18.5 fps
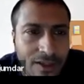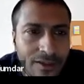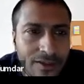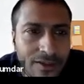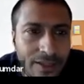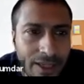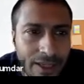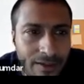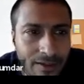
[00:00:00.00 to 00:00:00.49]

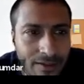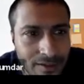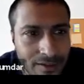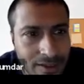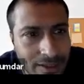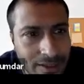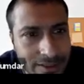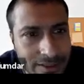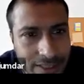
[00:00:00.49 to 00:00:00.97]
then
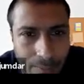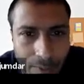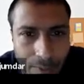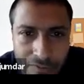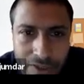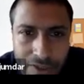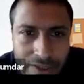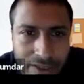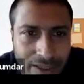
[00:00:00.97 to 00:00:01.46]
the sum
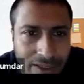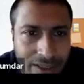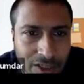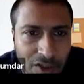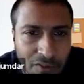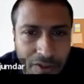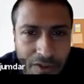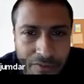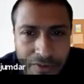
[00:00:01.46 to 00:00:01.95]
of the degree
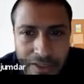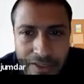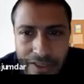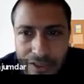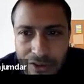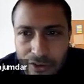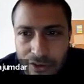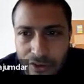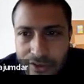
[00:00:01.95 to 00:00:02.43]
of heavy
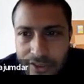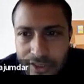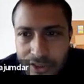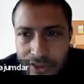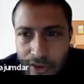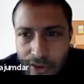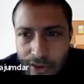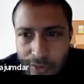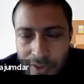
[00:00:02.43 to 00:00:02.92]
hitter nodes is
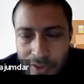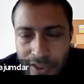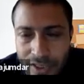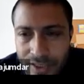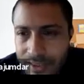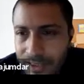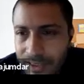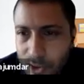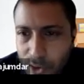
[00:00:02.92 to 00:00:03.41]
going to be
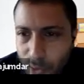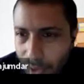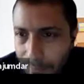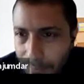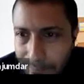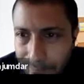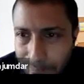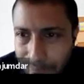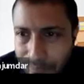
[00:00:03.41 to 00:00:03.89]
greater than 2m.